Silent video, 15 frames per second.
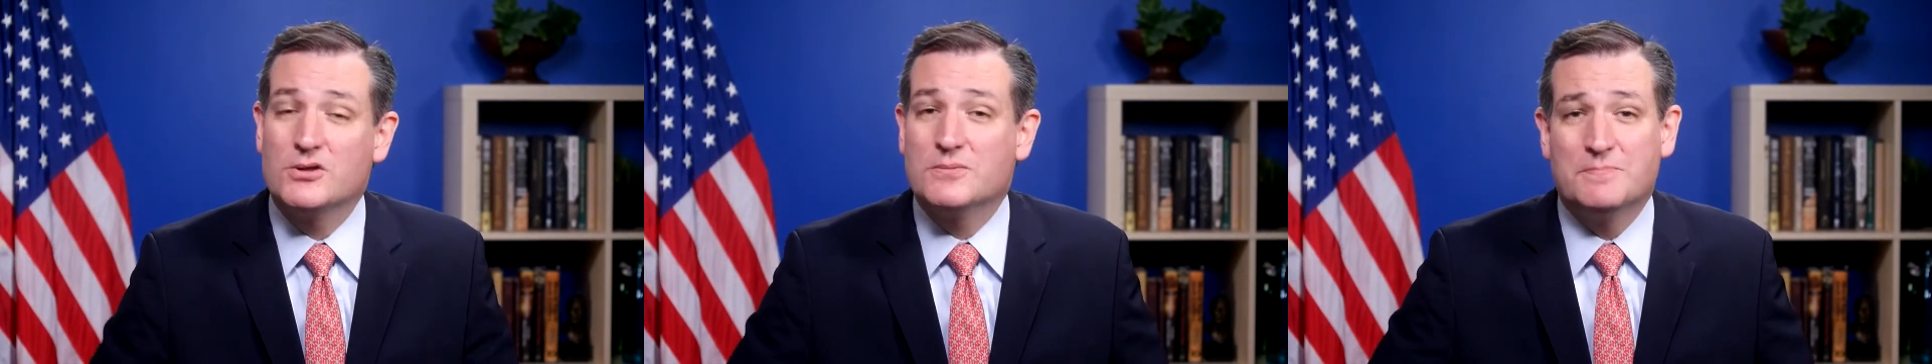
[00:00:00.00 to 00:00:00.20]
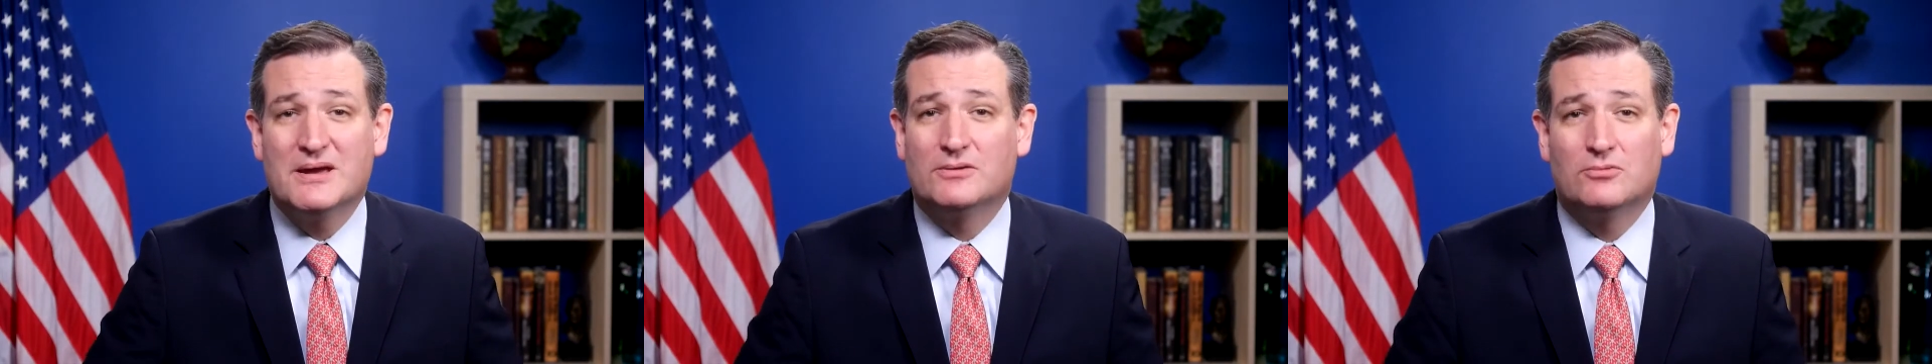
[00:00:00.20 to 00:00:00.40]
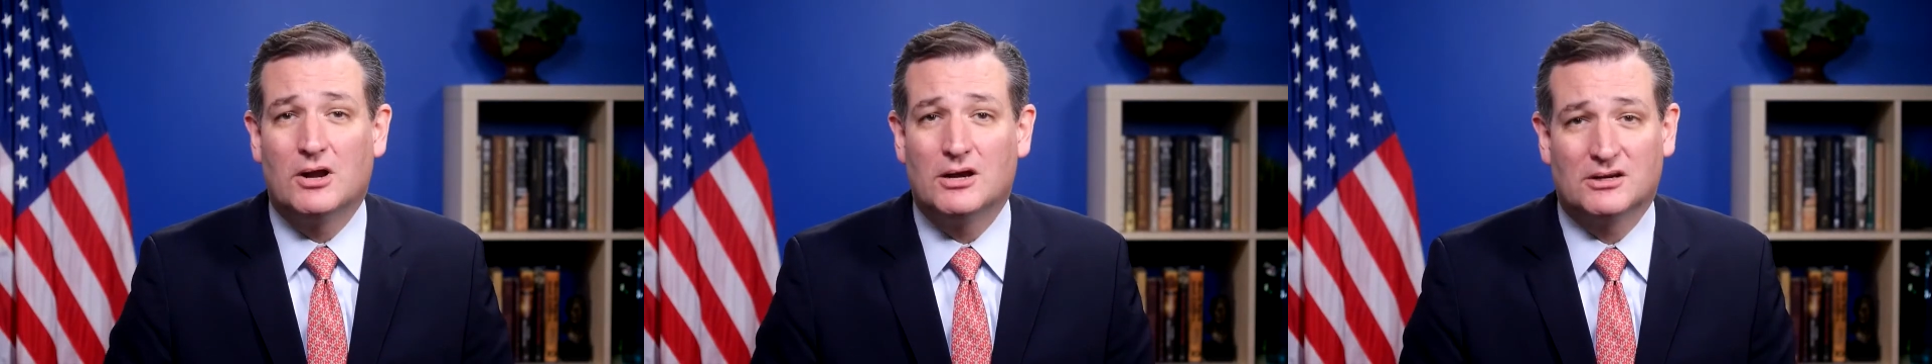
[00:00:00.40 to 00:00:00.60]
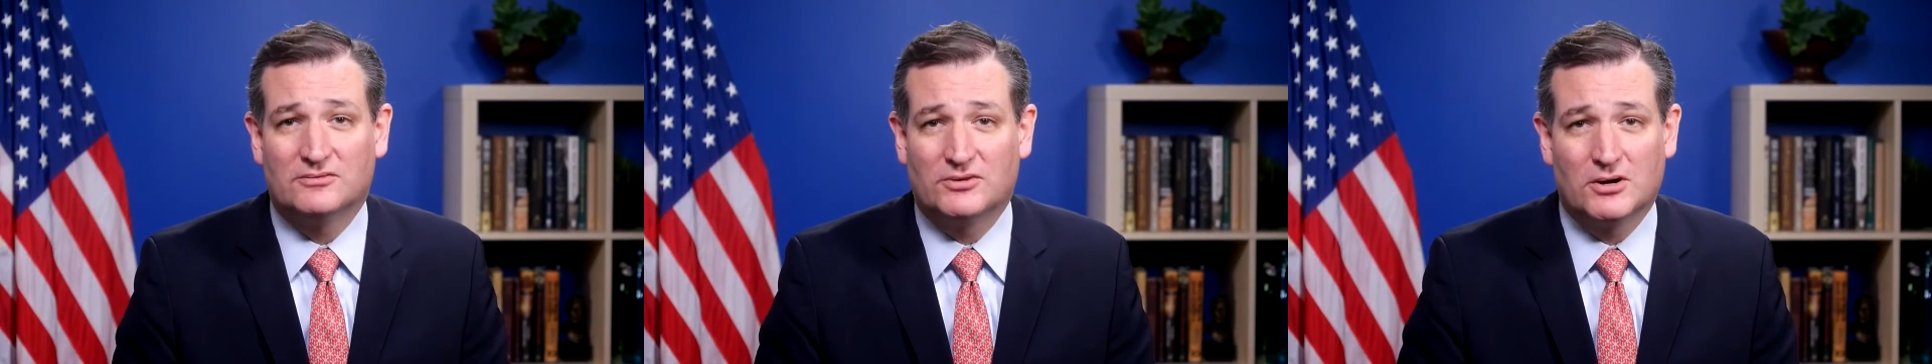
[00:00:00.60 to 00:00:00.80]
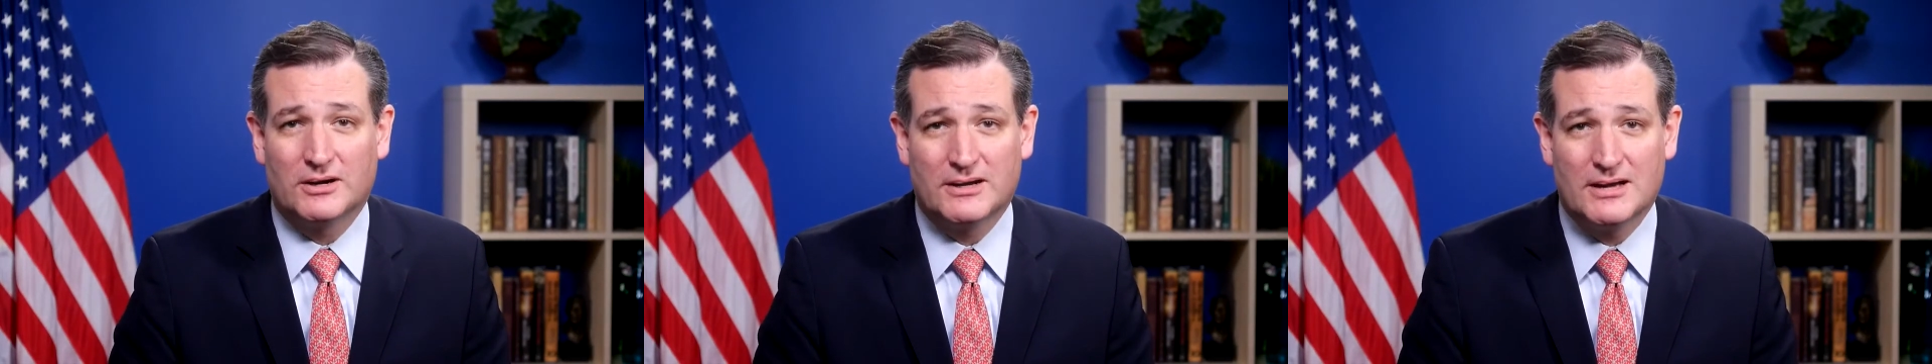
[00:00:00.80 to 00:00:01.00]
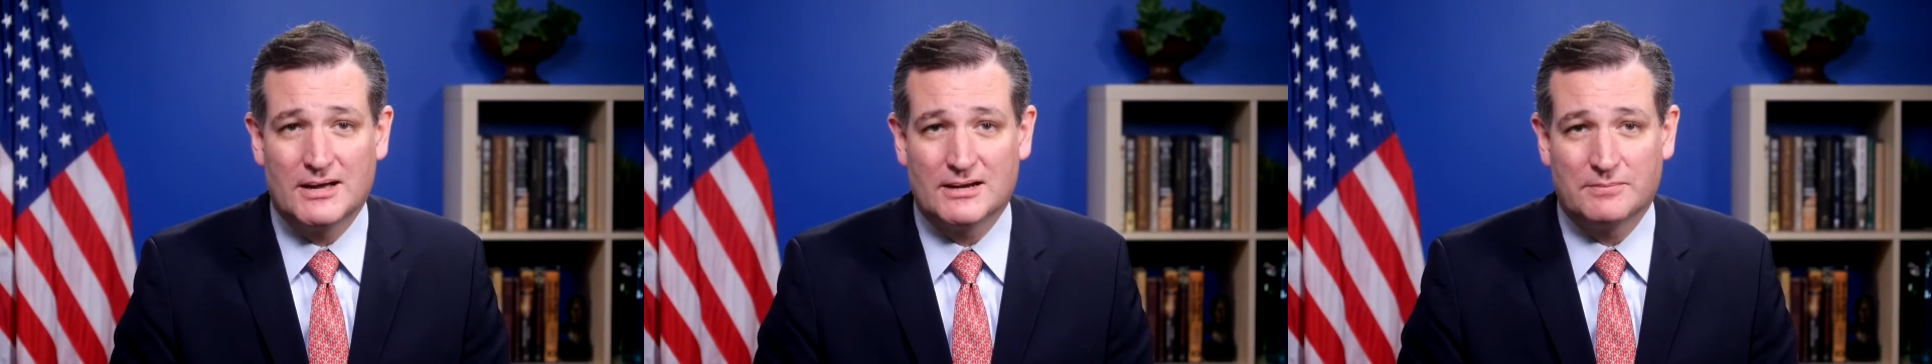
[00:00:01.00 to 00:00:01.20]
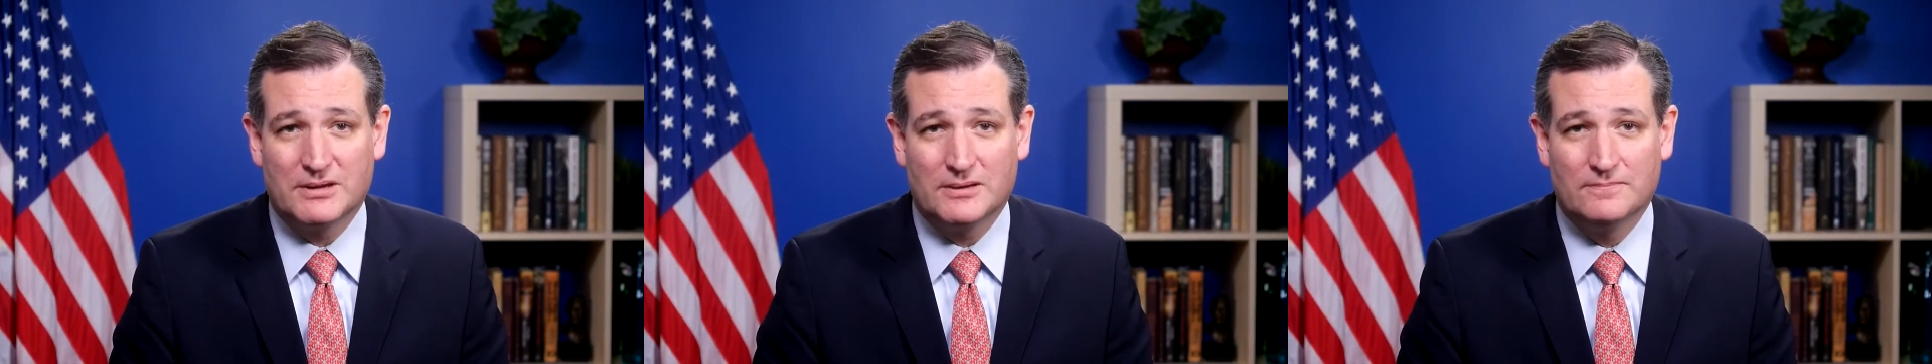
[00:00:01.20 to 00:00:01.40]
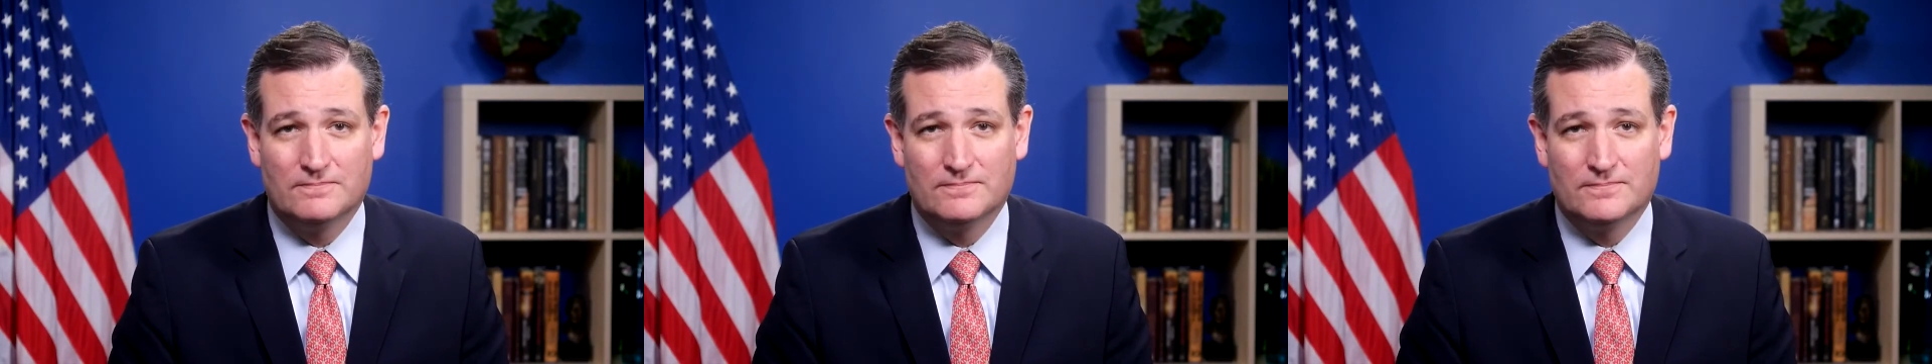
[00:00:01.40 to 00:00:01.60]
the bedrock of our economy,